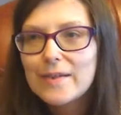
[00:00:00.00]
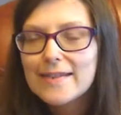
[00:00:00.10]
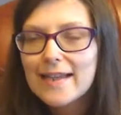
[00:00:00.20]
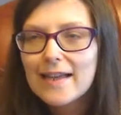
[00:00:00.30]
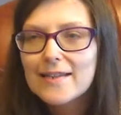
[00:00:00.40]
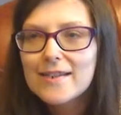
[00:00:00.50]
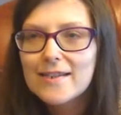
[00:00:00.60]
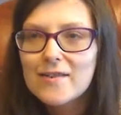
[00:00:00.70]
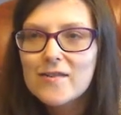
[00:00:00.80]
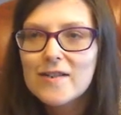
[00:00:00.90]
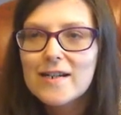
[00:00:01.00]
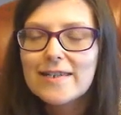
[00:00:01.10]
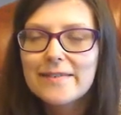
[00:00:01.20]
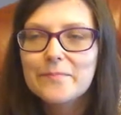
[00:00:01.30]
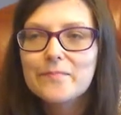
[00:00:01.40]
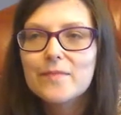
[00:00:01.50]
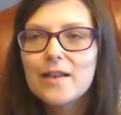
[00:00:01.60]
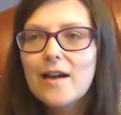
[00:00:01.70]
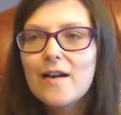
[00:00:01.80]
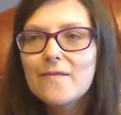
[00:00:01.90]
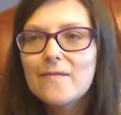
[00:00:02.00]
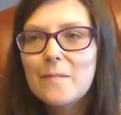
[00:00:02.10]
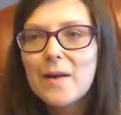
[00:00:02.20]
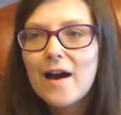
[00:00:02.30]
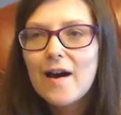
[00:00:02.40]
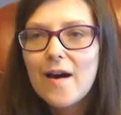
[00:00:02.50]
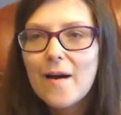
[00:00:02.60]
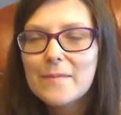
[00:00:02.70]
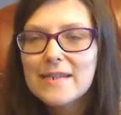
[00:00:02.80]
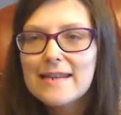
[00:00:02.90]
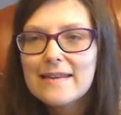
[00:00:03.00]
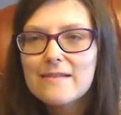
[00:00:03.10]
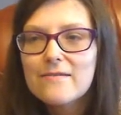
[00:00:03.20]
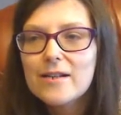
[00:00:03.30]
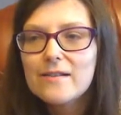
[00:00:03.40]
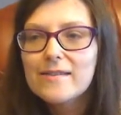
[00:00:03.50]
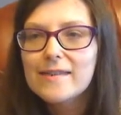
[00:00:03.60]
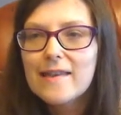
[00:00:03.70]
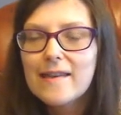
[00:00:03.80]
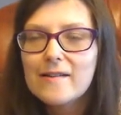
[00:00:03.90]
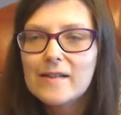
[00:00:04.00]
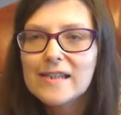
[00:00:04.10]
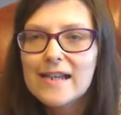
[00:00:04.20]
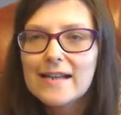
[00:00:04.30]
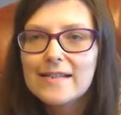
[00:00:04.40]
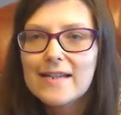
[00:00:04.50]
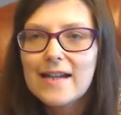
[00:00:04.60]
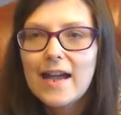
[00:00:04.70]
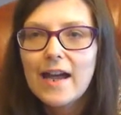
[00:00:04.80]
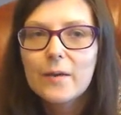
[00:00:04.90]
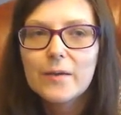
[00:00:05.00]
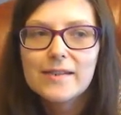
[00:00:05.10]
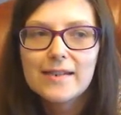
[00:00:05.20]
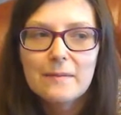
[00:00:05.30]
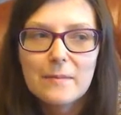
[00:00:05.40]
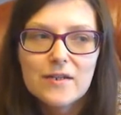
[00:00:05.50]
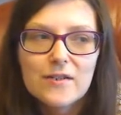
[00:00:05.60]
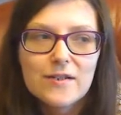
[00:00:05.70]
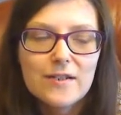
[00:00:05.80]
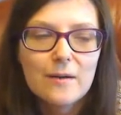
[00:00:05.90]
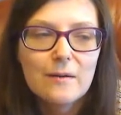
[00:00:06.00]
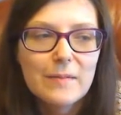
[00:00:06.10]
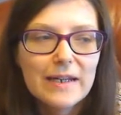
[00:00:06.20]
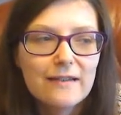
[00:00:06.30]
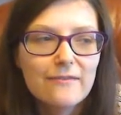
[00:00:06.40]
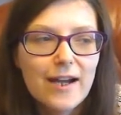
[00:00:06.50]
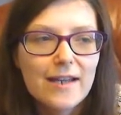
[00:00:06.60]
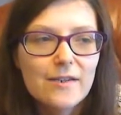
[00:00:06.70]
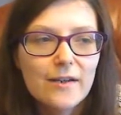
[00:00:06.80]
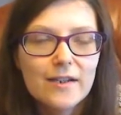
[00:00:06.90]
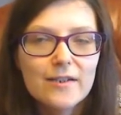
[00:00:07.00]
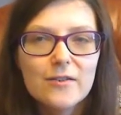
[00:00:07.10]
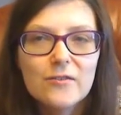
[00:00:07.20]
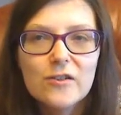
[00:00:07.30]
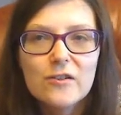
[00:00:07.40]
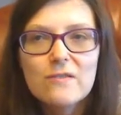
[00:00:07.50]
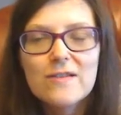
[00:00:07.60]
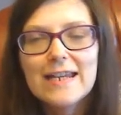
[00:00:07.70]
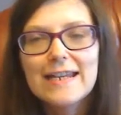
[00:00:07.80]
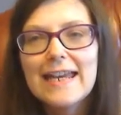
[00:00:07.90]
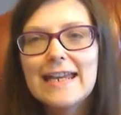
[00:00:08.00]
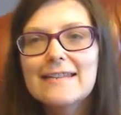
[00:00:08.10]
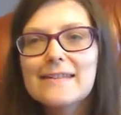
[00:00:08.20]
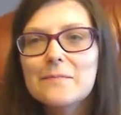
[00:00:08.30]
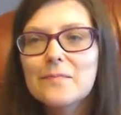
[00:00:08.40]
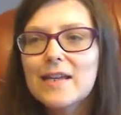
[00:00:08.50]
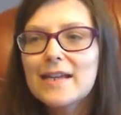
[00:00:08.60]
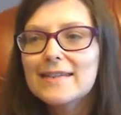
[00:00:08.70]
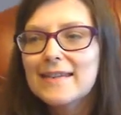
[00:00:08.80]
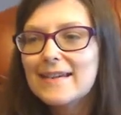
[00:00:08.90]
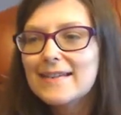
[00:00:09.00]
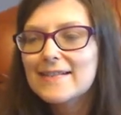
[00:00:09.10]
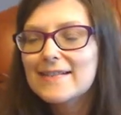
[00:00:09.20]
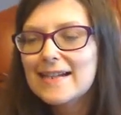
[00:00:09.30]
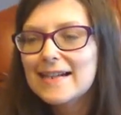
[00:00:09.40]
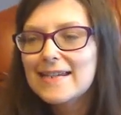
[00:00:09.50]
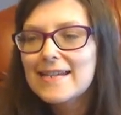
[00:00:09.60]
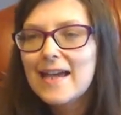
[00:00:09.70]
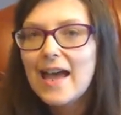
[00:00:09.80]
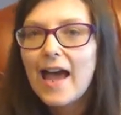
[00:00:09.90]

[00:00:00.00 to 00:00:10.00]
to get a chest of drawers for my art materials so they're all tidy. I want to get my study all pinkified so I can do jewellery in it, so that's all tidy.